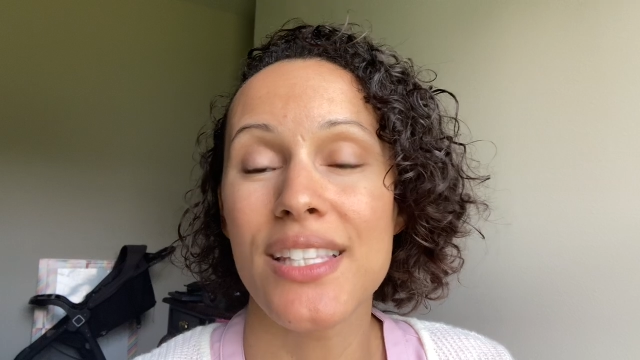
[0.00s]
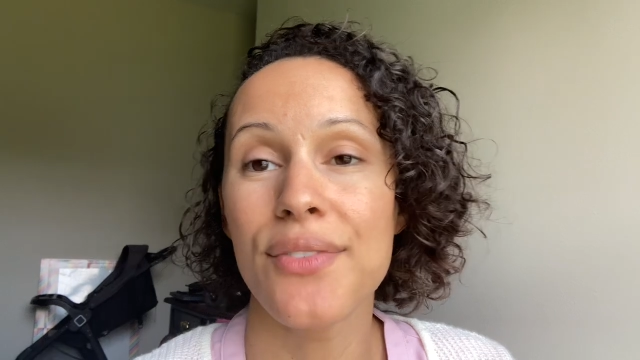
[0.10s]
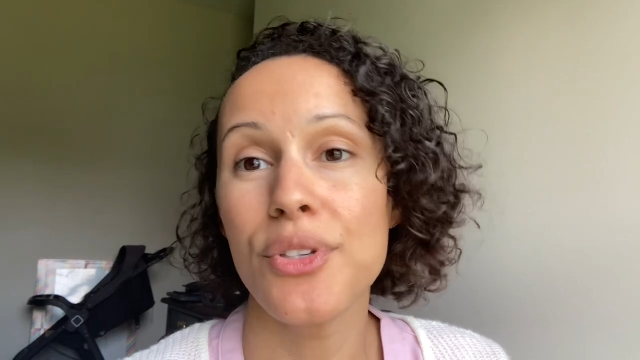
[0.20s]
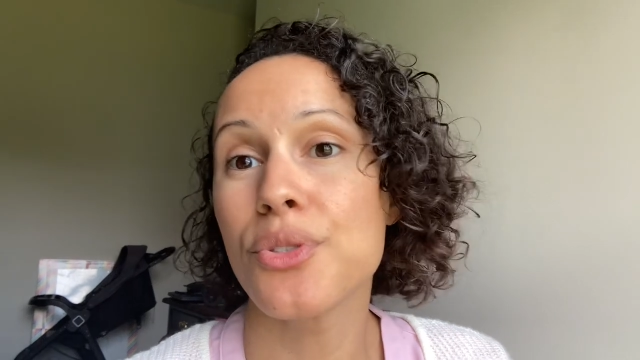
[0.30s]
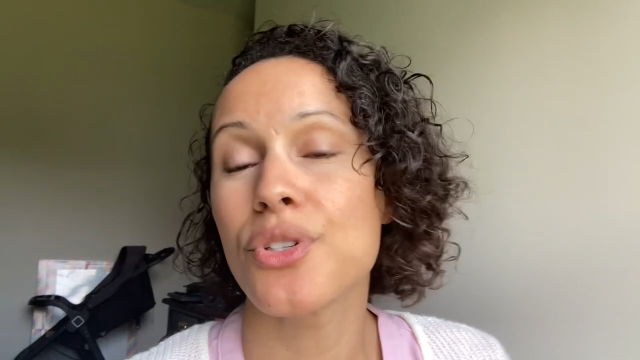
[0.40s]
the
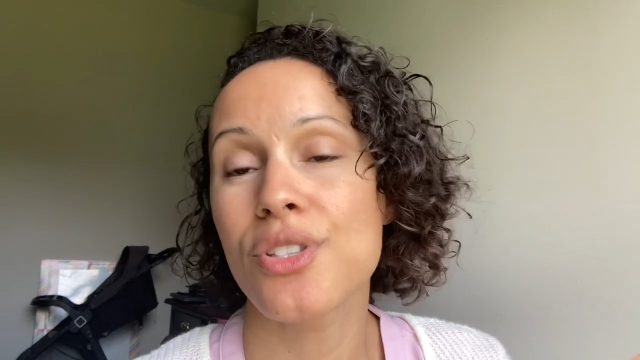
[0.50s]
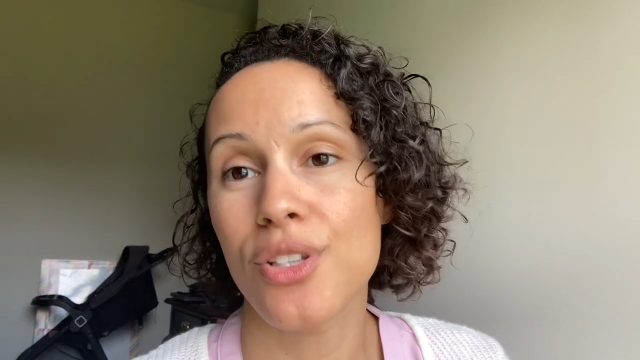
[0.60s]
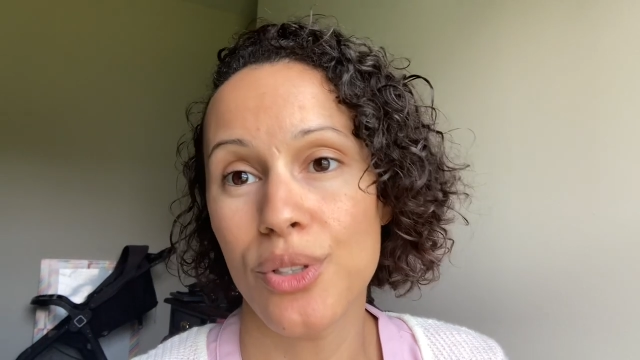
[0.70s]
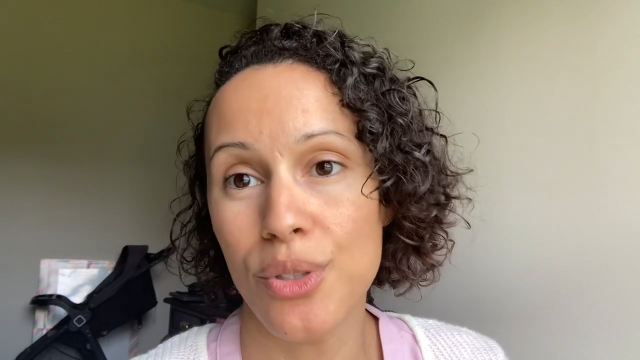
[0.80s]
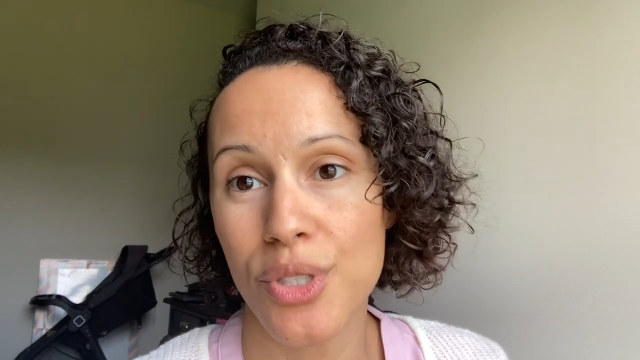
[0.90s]
future
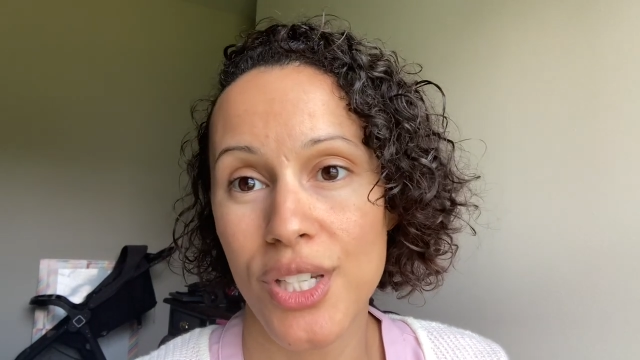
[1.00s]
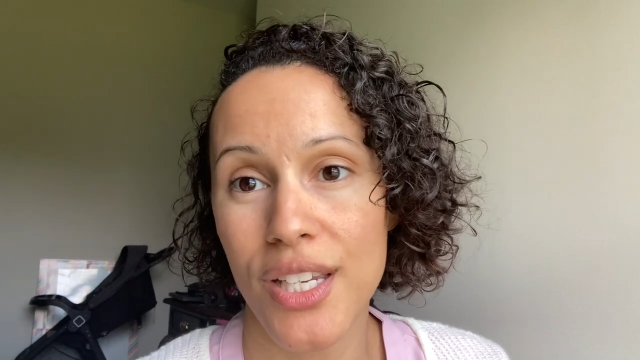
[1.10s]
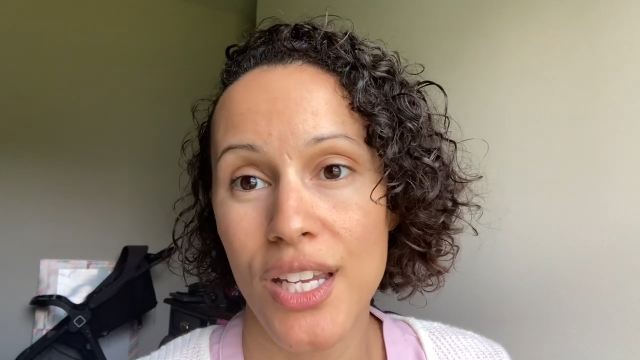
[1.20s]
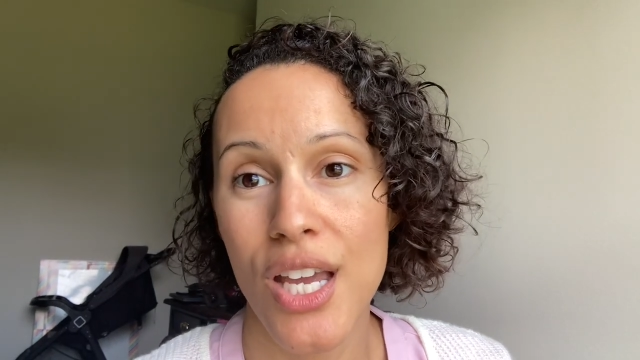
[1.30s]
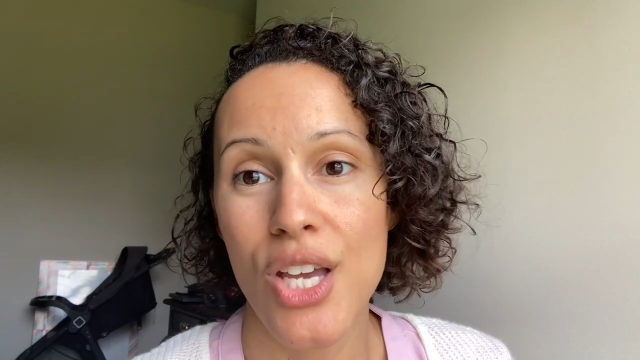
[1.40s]

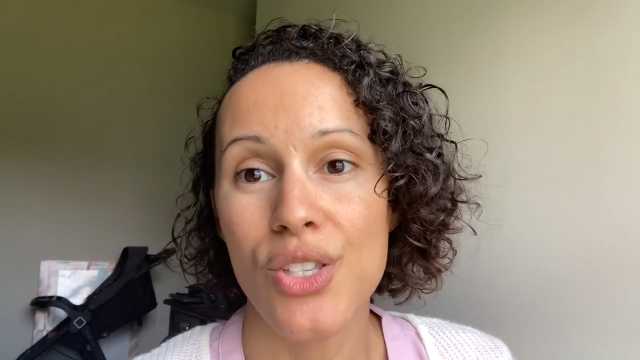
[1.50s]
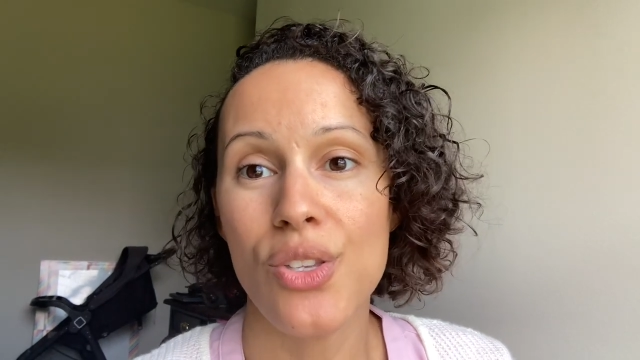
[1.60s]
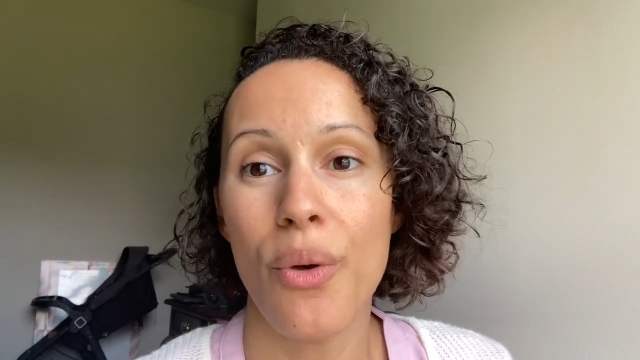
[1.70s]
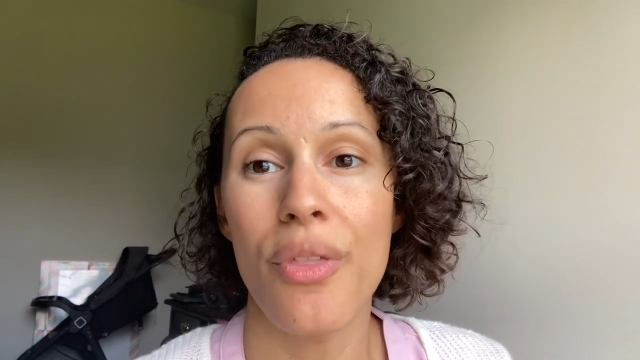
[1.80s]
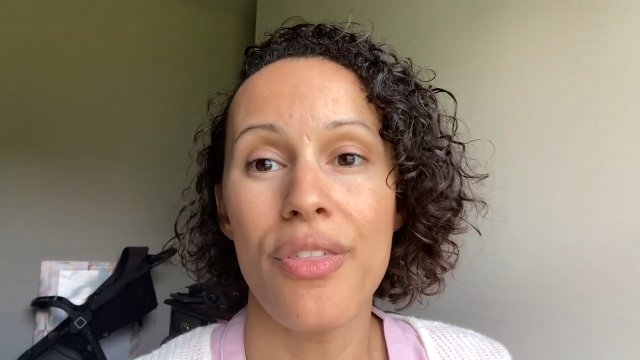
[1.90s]
solution.
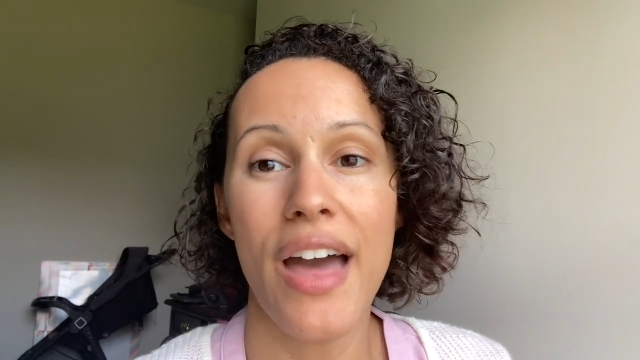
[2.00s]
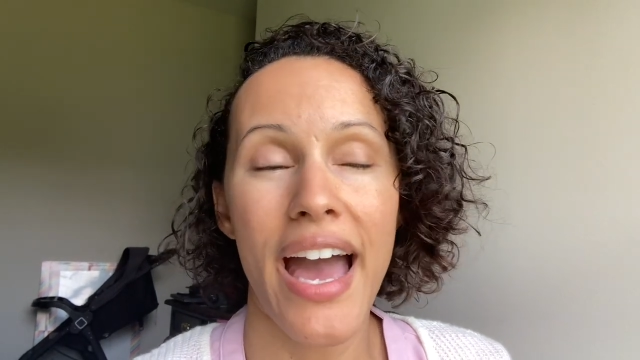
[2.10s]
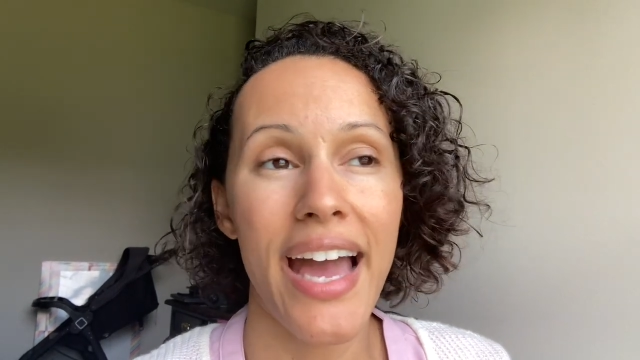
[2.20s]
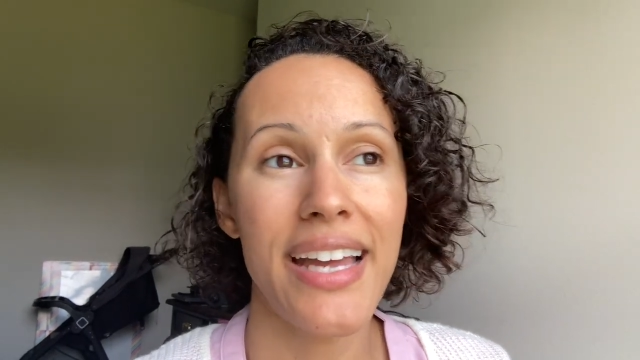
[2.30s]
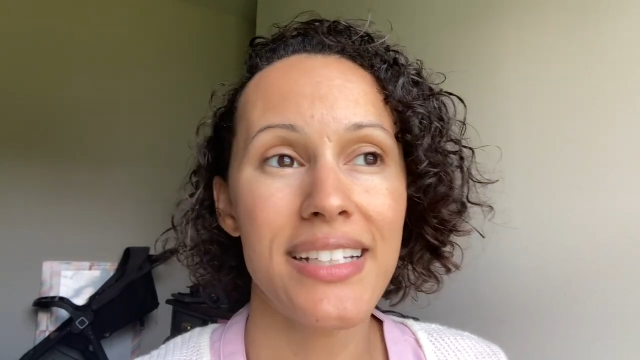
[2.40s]
So
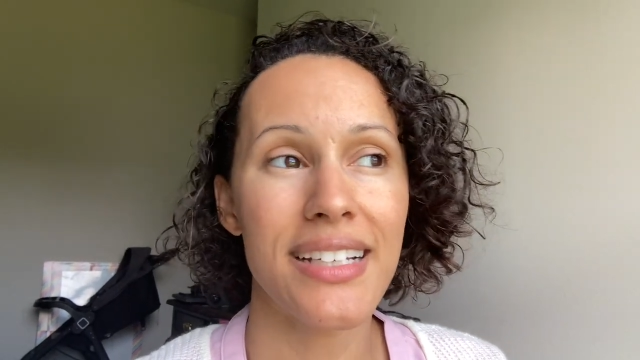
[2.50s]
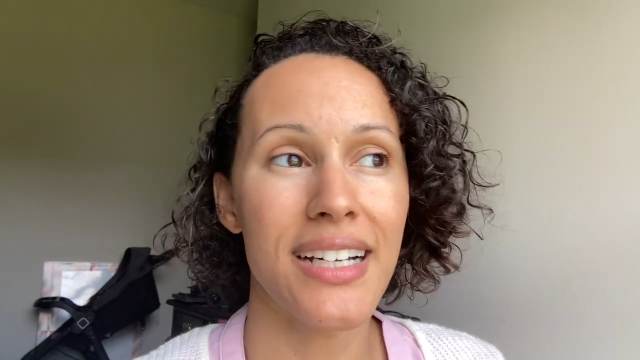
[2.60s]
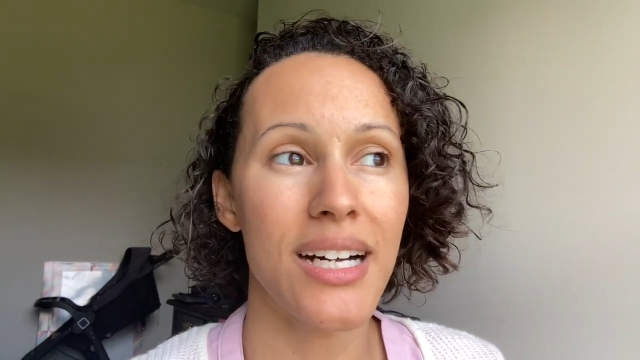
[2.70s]
that